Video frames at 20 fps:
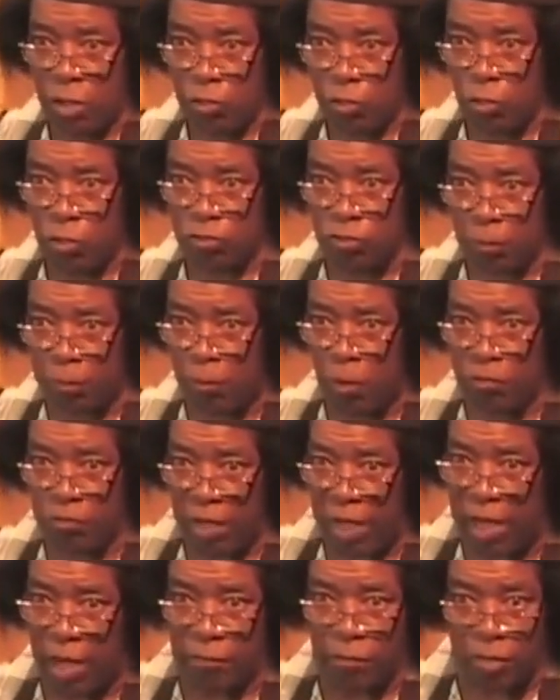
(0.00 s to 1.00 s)
you're supposed
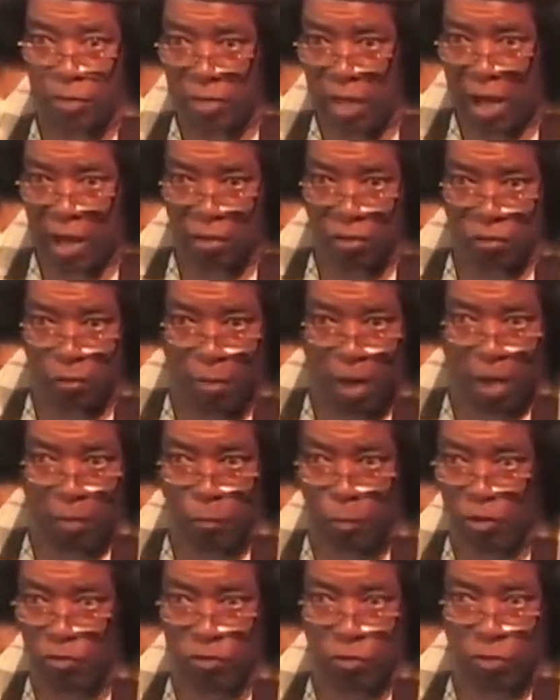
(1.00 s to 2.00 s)
to have the knowledge by
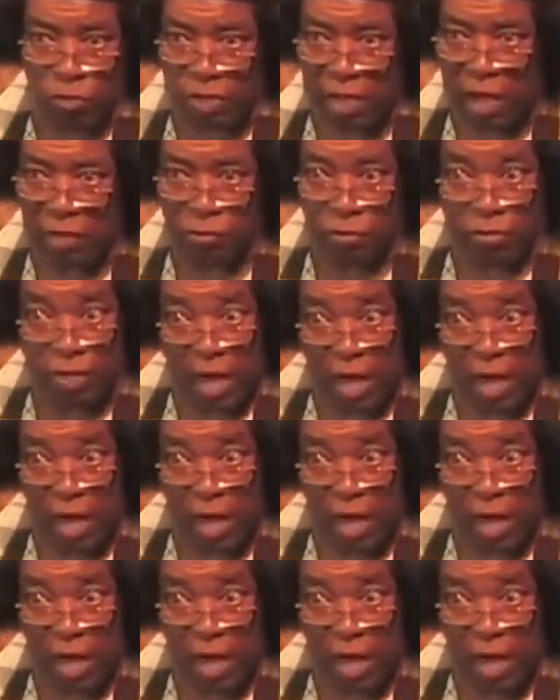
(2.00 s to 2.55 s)
which to counter